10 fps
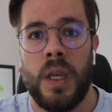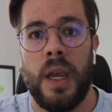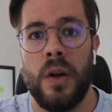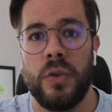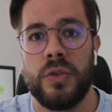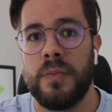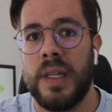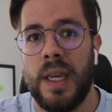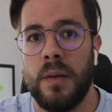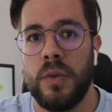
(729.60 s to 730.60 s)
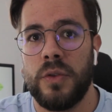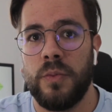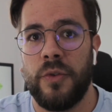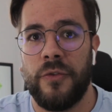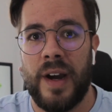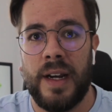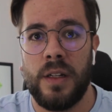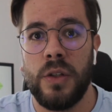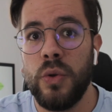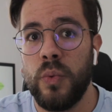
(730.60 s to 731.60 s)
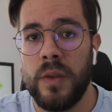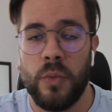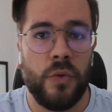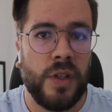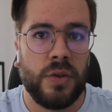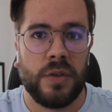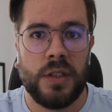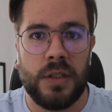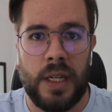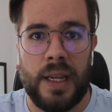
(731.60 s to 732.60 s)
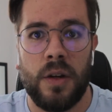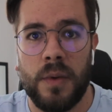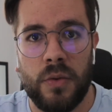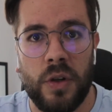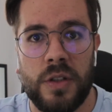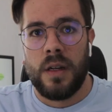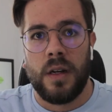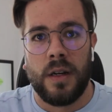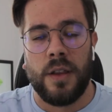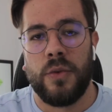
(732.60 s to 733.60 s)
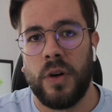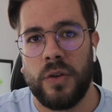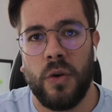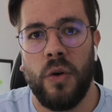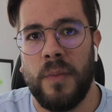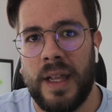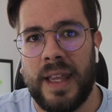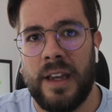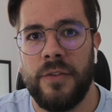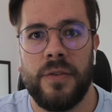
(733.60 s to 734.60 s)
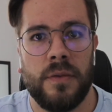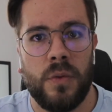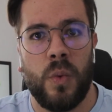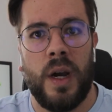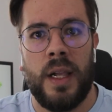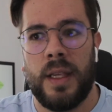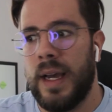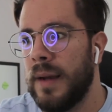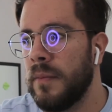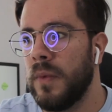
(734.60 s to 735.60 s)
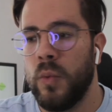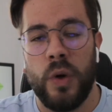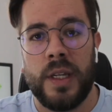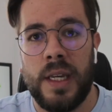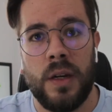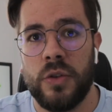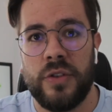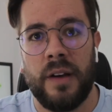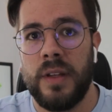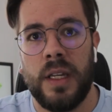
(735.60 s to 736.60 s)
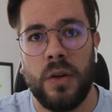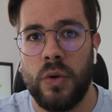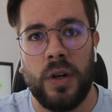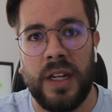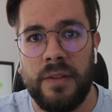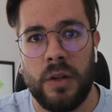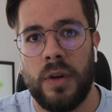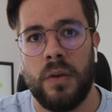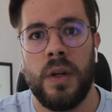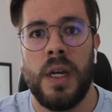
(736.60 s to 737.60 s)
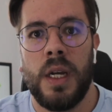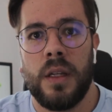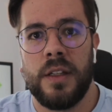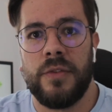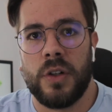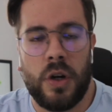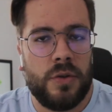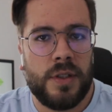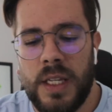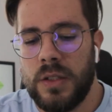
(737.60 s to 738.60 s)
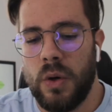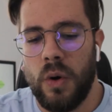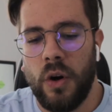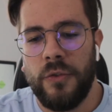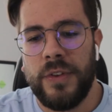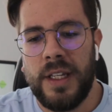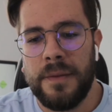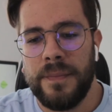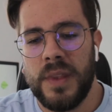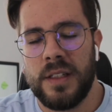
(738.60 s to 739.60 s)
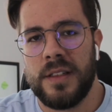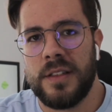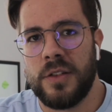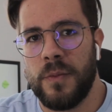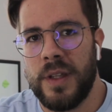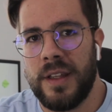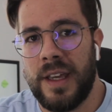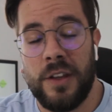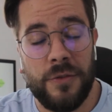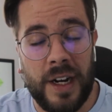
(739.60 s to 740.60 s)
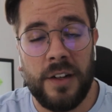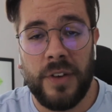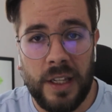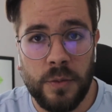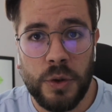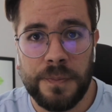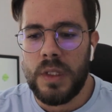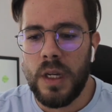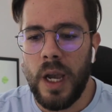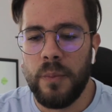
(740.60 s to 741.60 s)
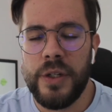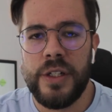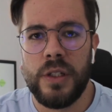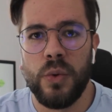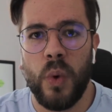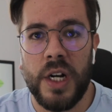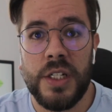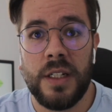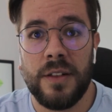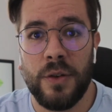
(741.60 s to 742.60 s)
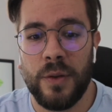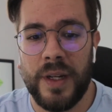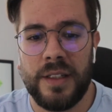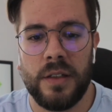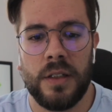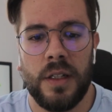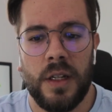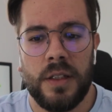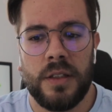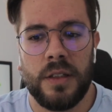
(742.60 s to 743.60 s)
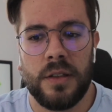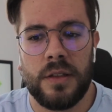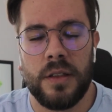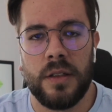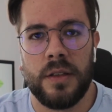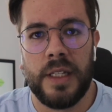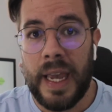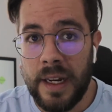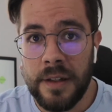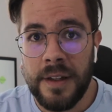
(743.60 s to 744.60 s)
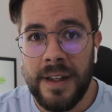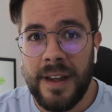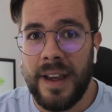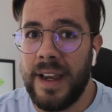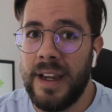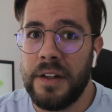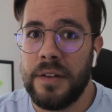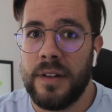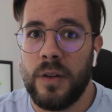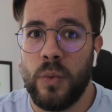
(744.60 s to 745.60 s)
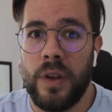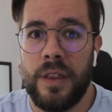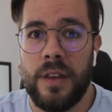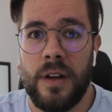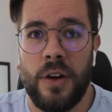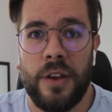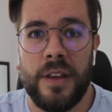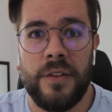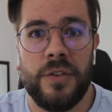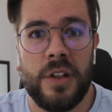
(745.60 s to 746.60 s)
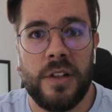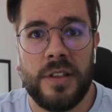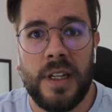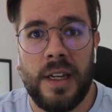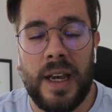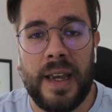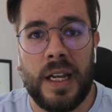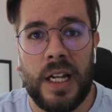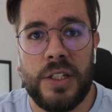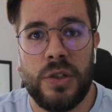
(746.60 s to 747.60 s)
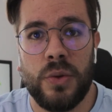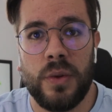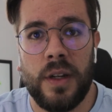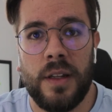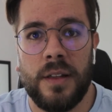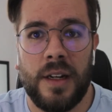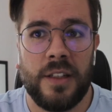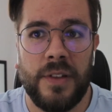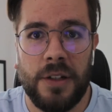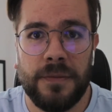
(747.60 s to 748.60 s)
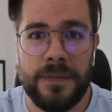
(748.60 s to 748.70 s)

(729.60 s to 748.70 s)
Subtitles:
and also being able to provide you with more resources that I come across throughout all my life while I'm working or traveling or living around different countries. So hopefully this is something that you find valuable. I appreciate you watching all the way till the end. And with nothing further to say, I catch you in the next video.